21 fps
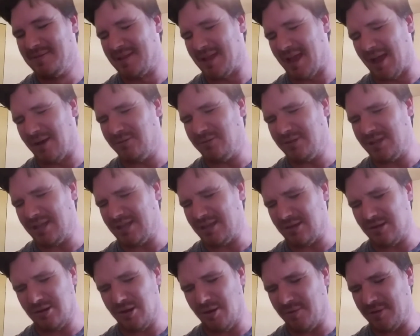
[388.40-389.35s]
I don't think
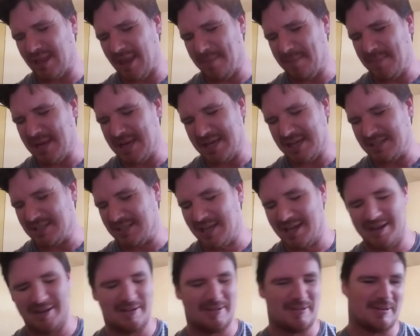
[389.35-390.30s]
you know what that means.
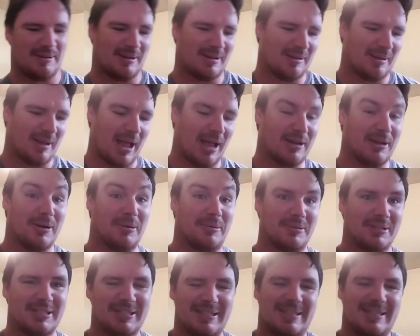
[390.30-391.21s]
I don't.